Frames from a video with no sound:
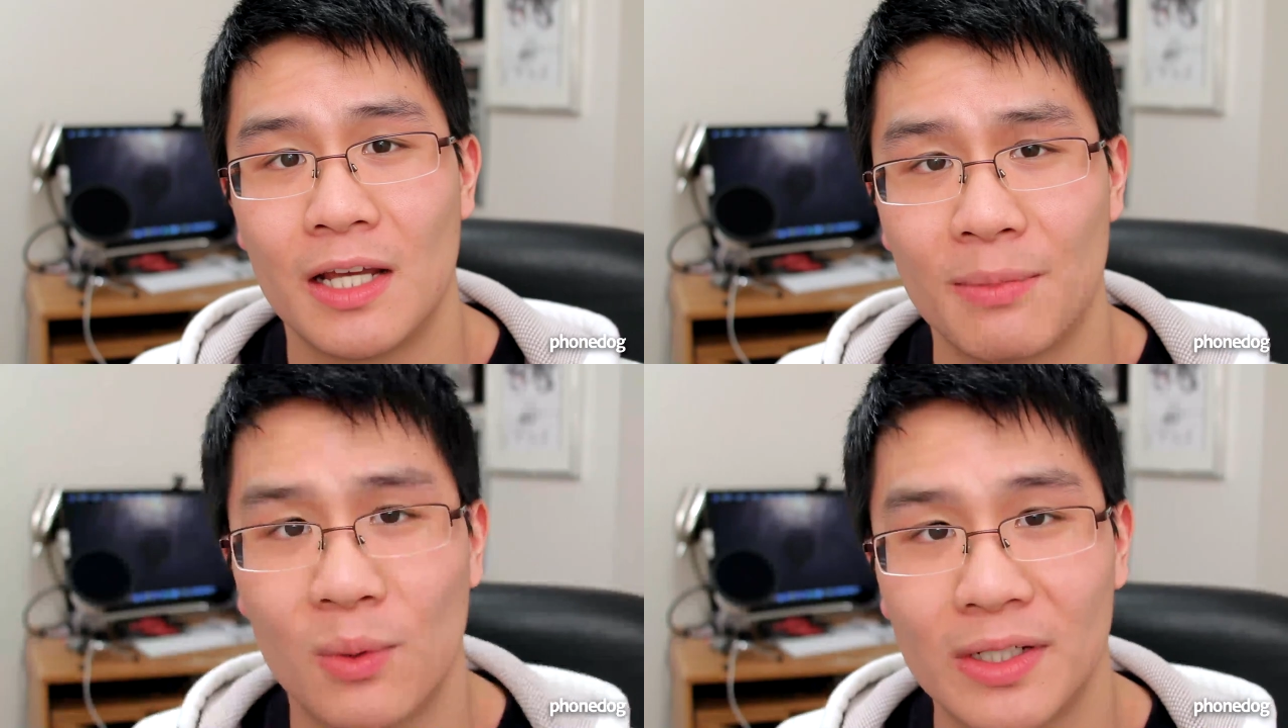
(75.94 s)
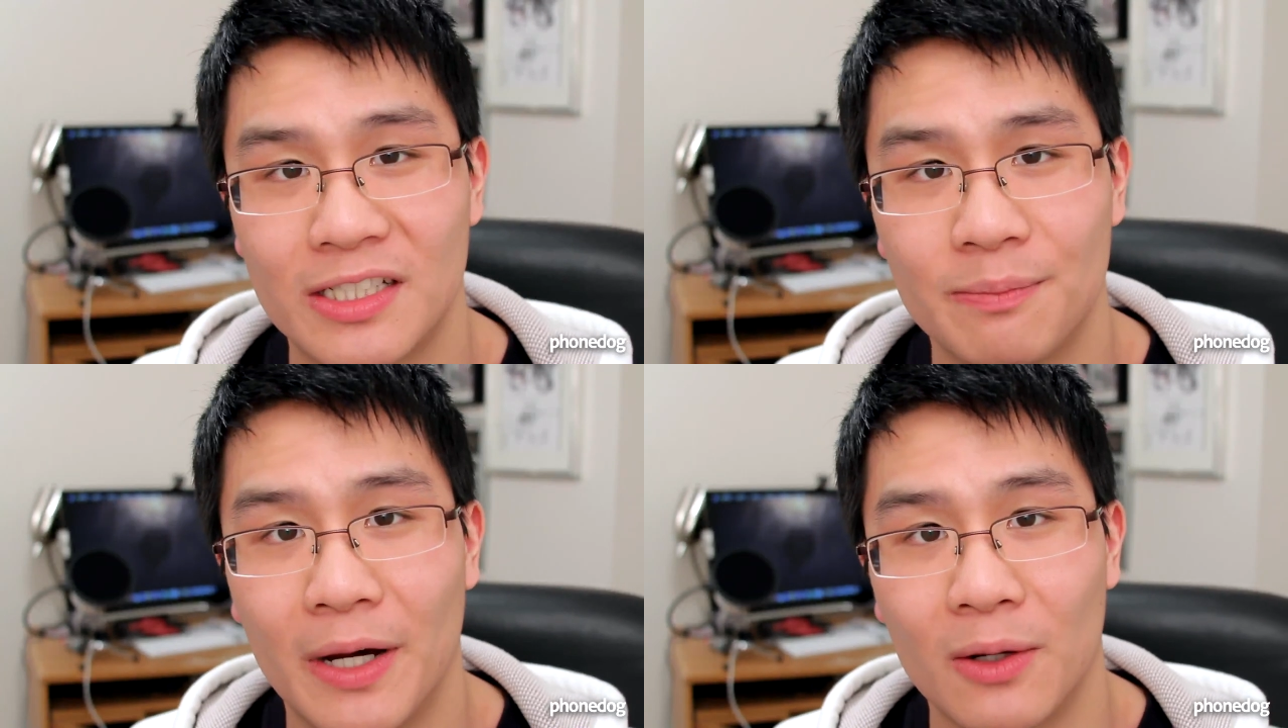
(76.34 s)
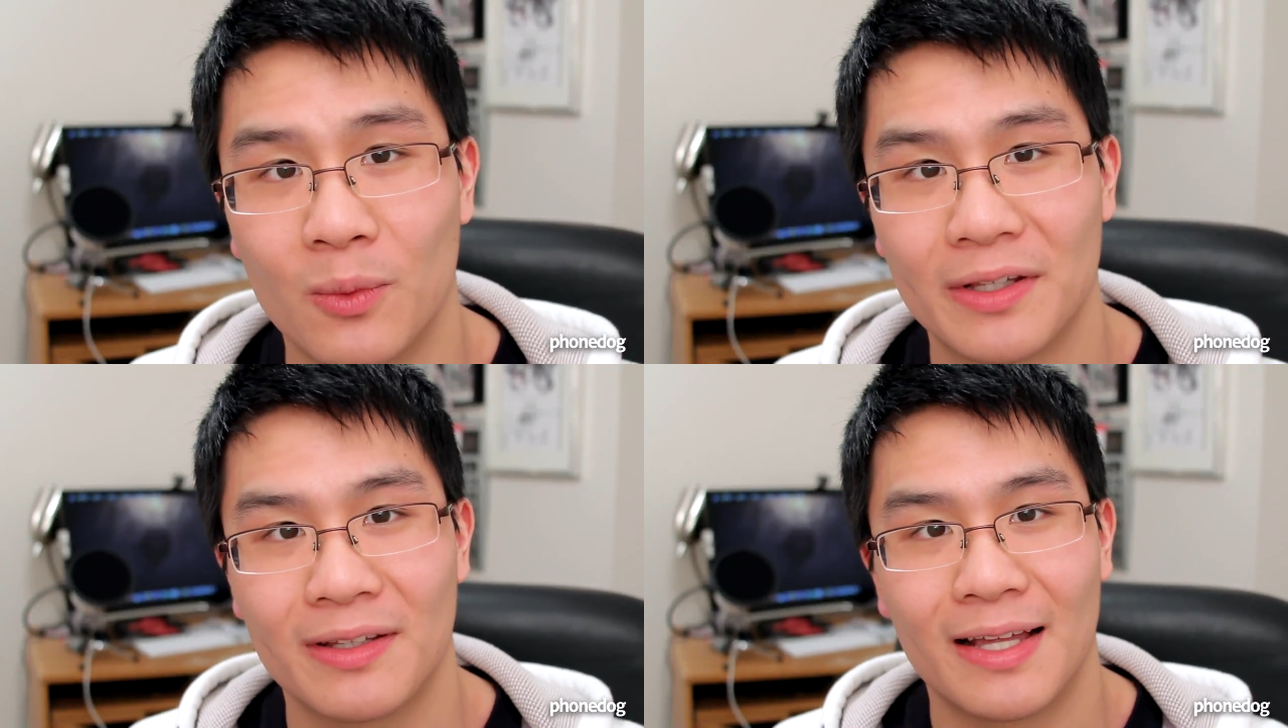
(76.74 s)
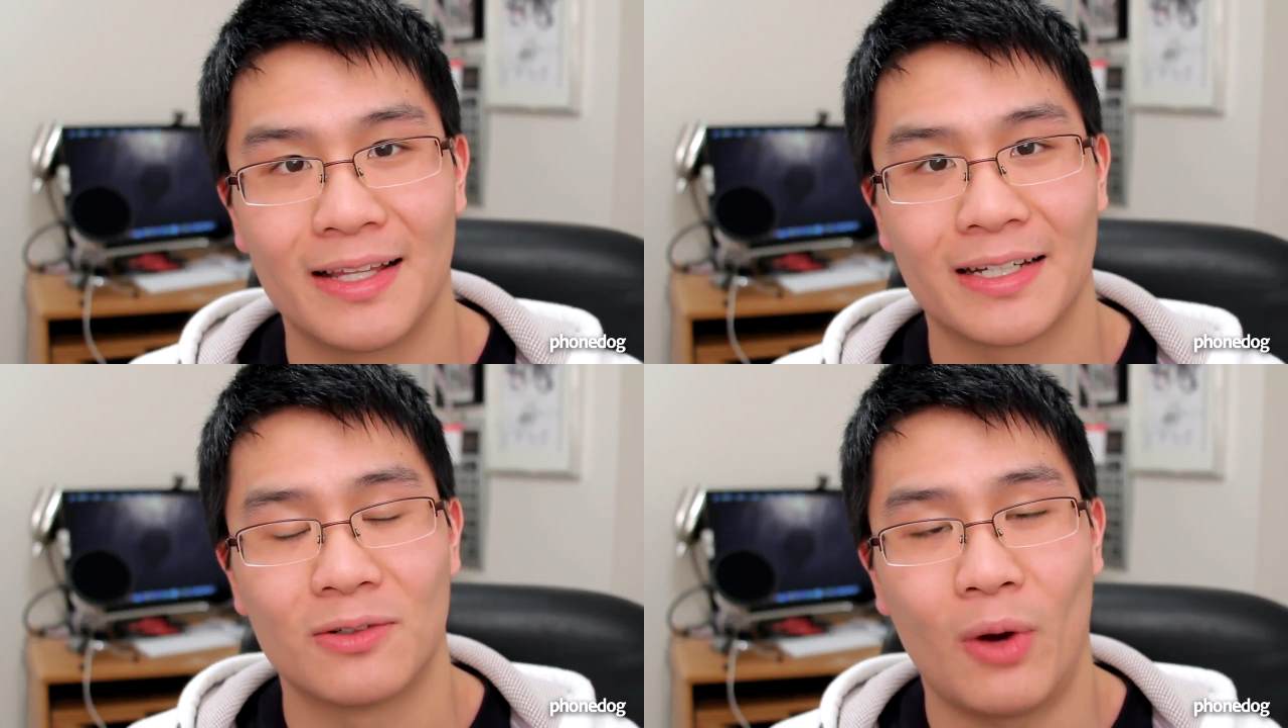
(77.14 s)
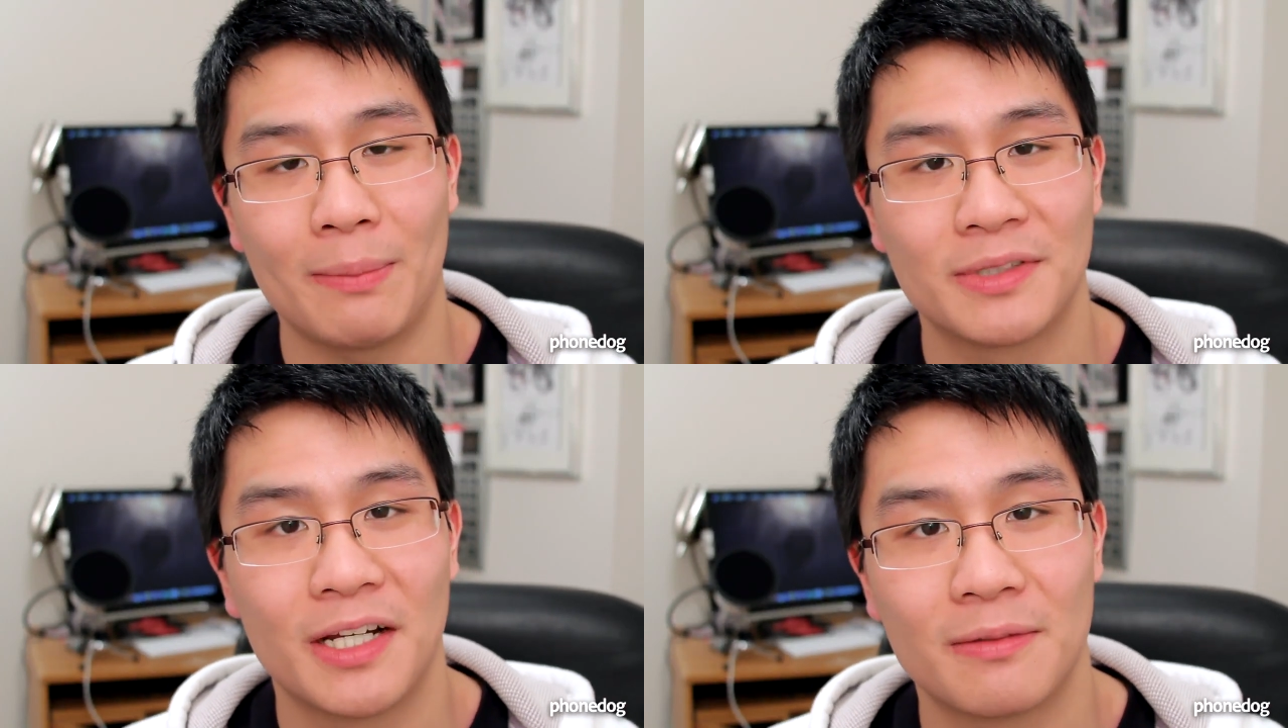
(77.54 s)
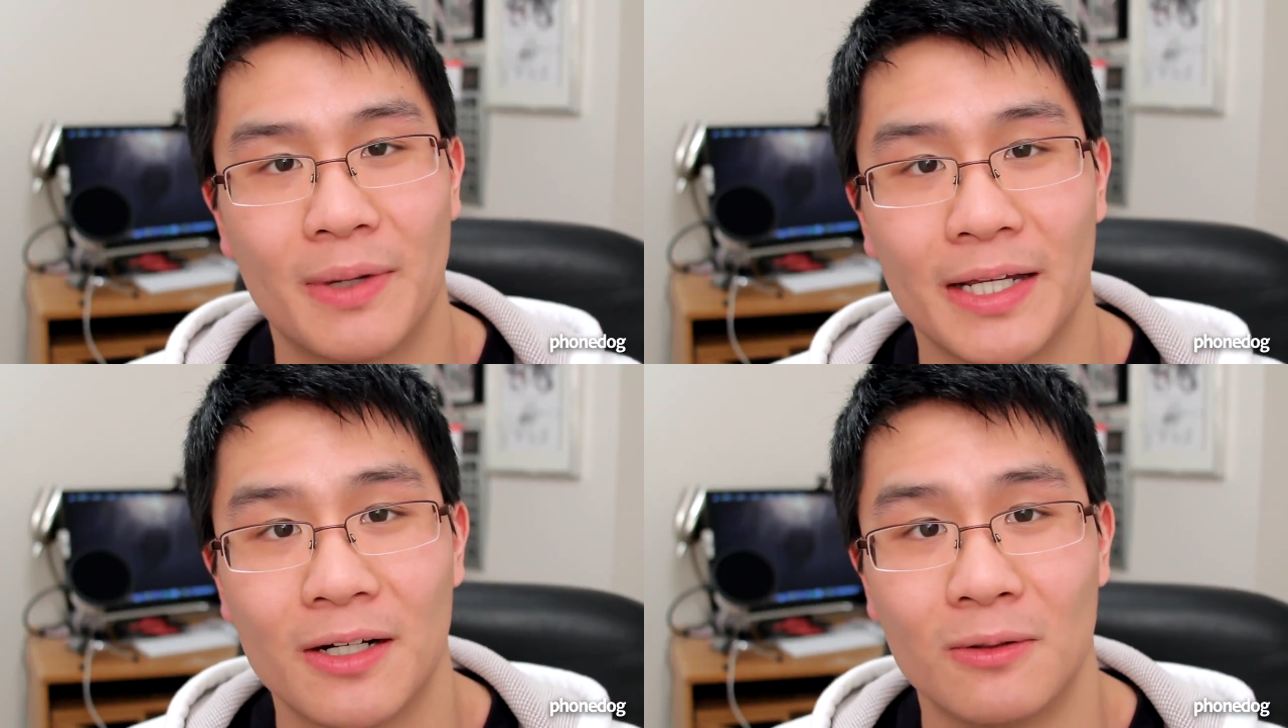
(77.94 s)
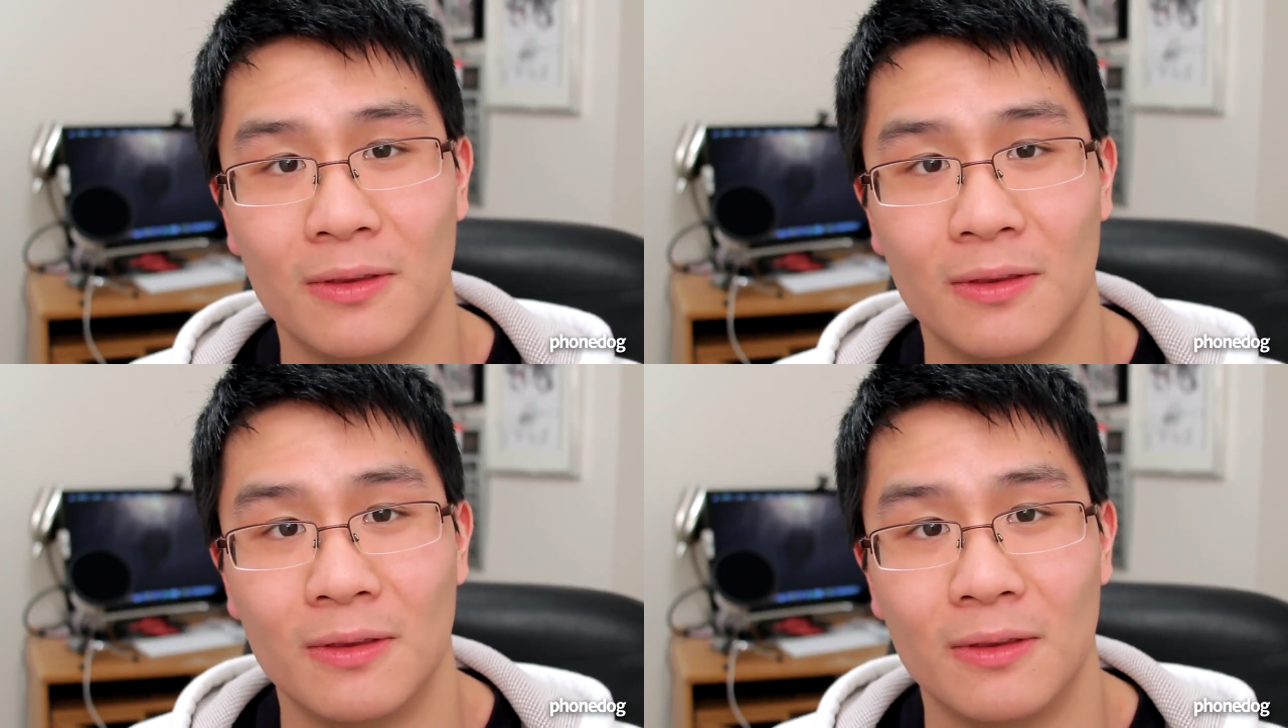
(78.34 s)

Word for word: Number 1 spot. Wasn't that like a rap song by, you know,